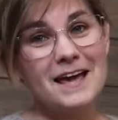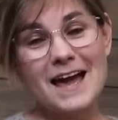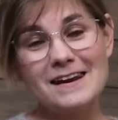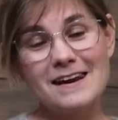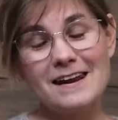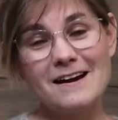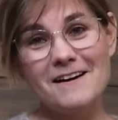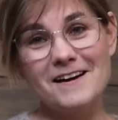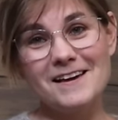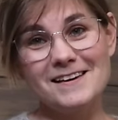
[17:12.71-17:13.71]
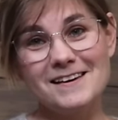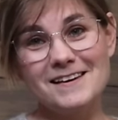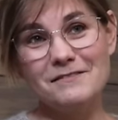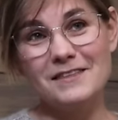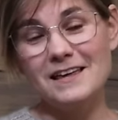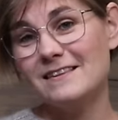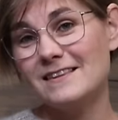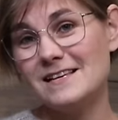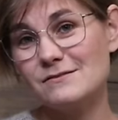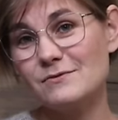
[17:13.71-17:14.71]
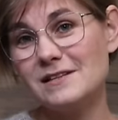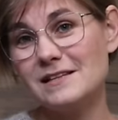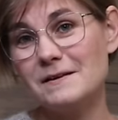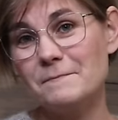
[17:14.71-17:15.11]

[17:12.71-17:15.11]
And I think this will